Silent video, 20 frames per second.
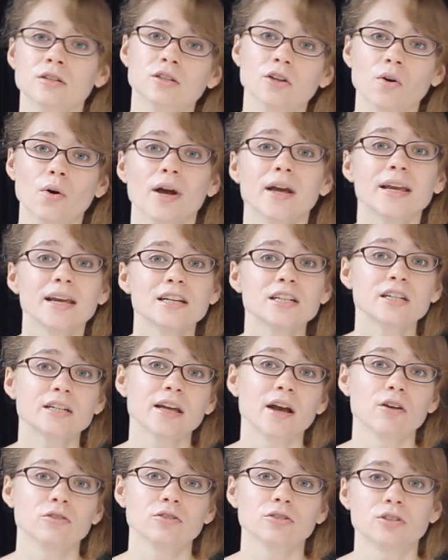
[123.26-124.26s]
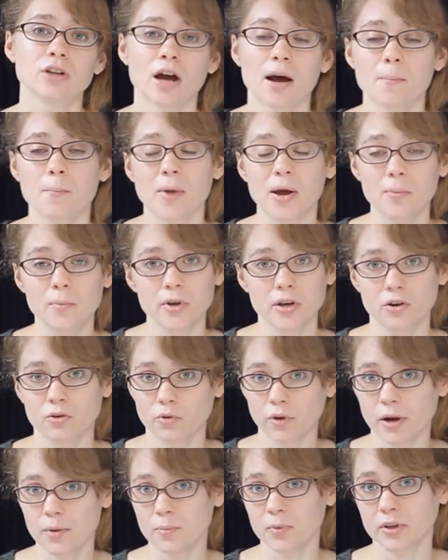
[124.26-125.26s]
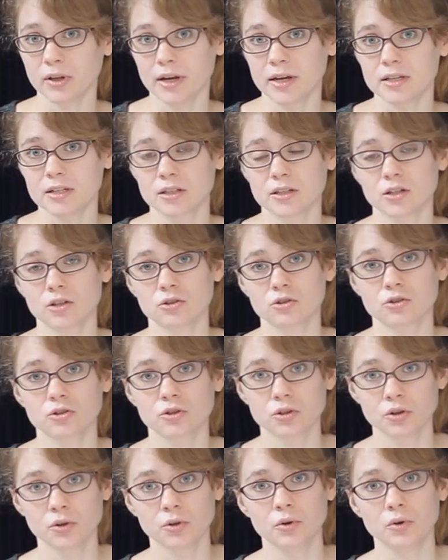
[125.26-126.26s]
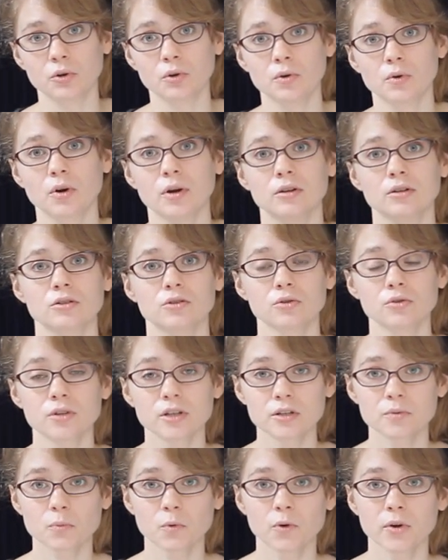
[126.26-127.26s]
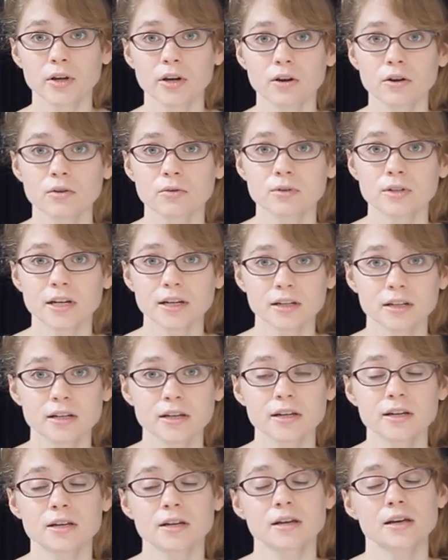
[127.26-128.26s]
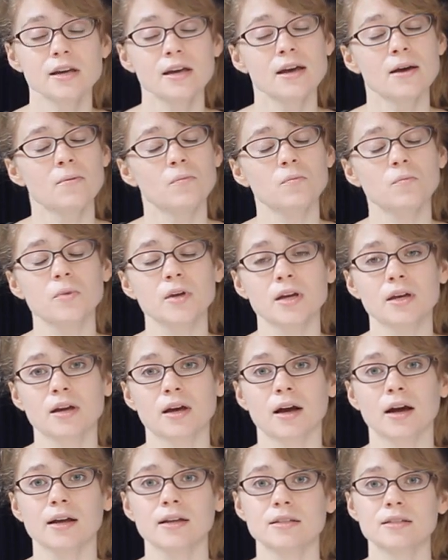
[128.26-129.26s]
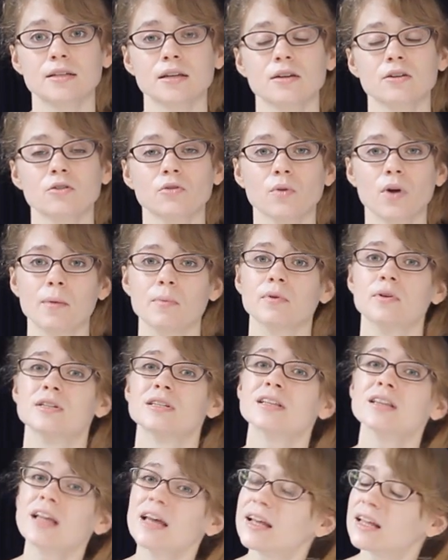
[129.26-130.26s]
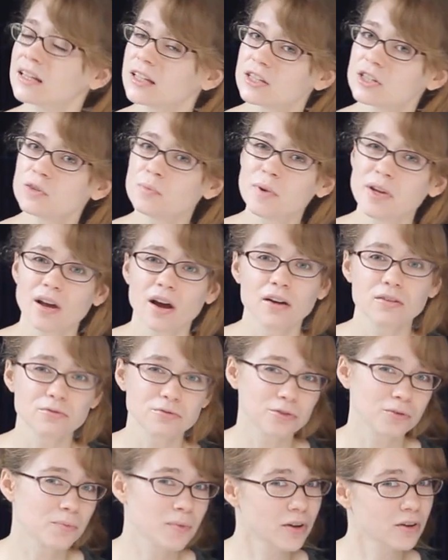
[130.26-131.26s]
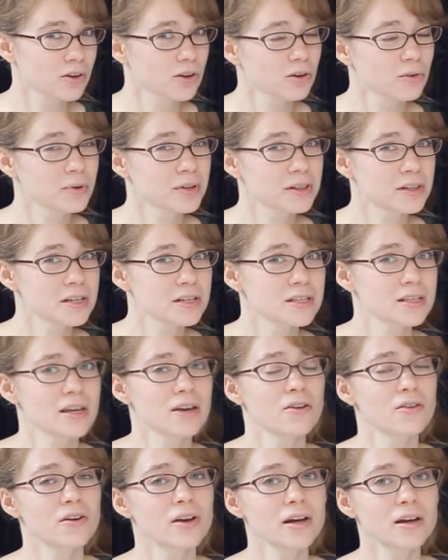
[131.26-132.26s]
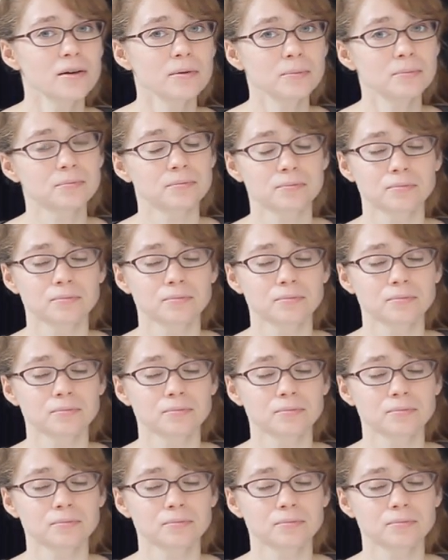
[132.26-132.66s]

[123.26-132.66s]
So a kitchen countertop might be a great place to do this burrito technique, because your rabbit is likely to be unfamiliar with this area